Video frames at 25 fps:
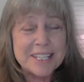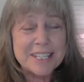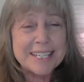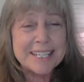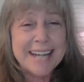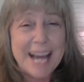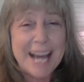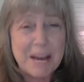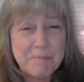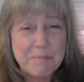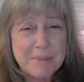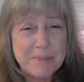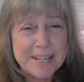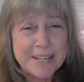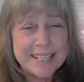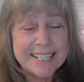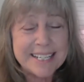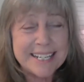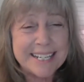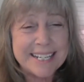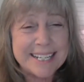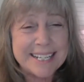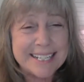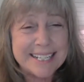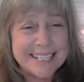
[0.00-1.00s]
happened
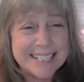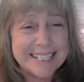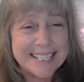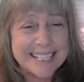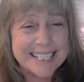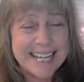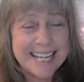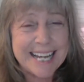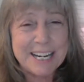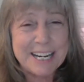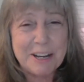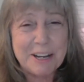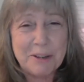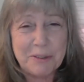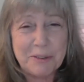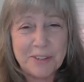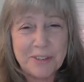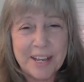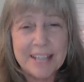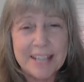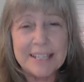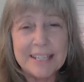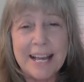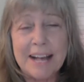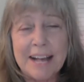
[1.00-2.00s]
in San
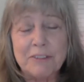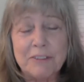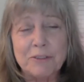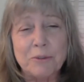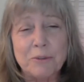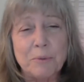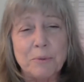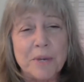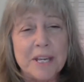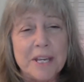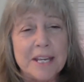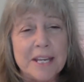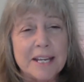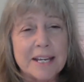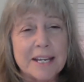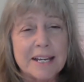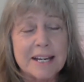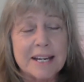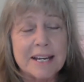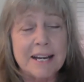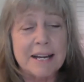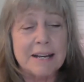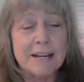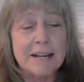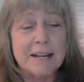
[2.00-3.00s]
Jose last week.
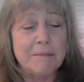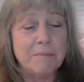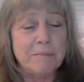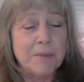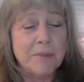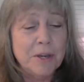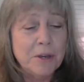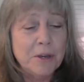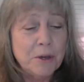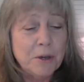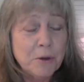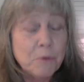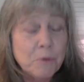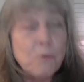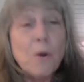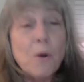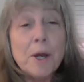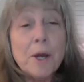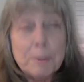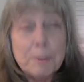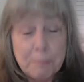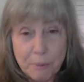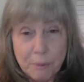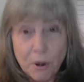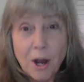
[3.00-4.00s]

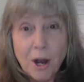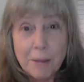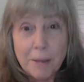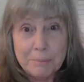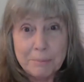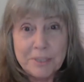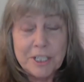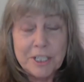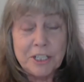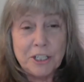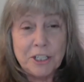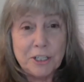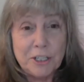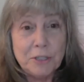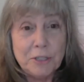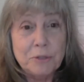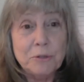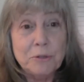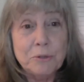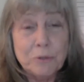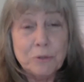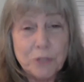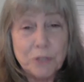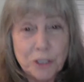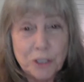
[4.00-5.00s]
What prompted
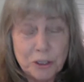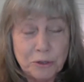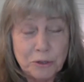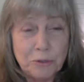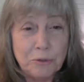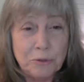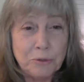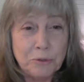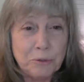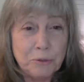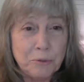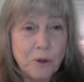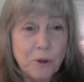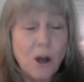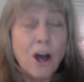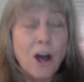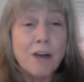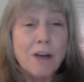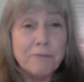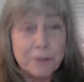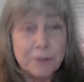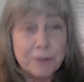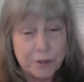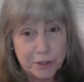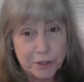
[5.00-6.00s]
you to
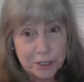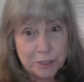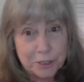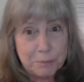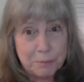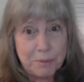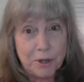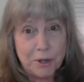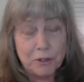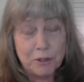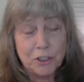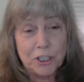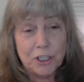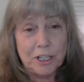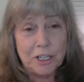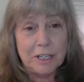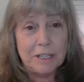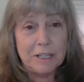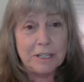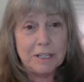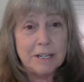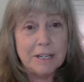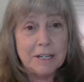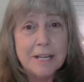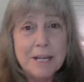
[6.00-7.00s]
offer this
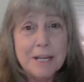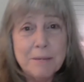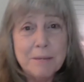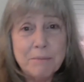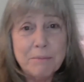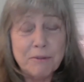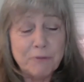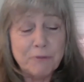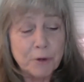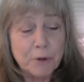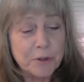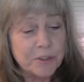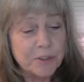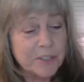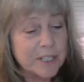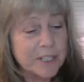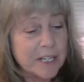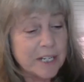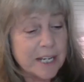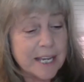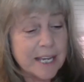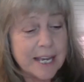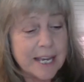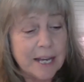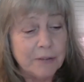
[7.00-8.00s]
motion before the
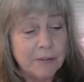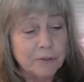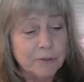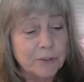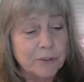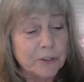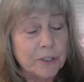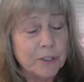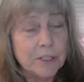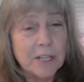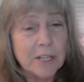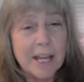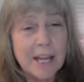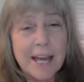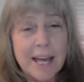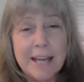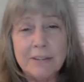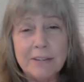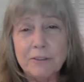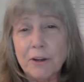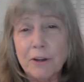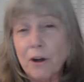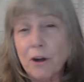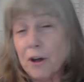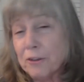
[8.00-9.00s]
City Council? And
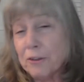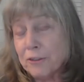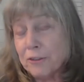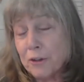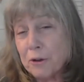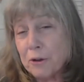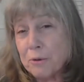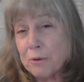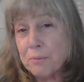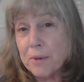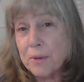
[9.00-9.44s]
also,